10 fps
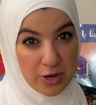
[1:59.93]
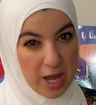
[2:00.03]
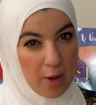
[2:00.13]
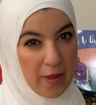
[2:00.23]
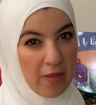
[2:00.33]
How
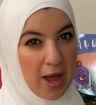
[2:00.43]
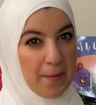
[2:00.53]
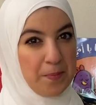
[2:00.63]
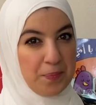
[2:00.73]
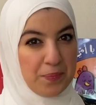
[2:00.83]
about that?
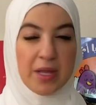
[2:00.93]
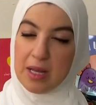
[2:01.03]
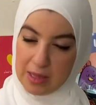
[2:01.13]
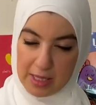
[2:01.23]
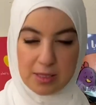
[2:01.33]

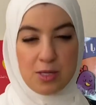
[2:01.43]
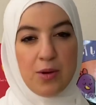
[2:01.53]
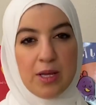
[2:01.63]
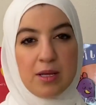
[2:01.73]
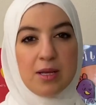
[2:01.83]
Let's do
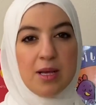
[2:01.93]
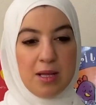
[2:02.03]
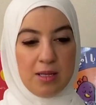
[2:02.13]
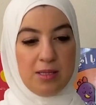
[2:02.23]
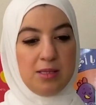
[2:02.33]
it.
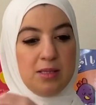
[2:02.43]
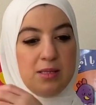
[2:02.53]
Let's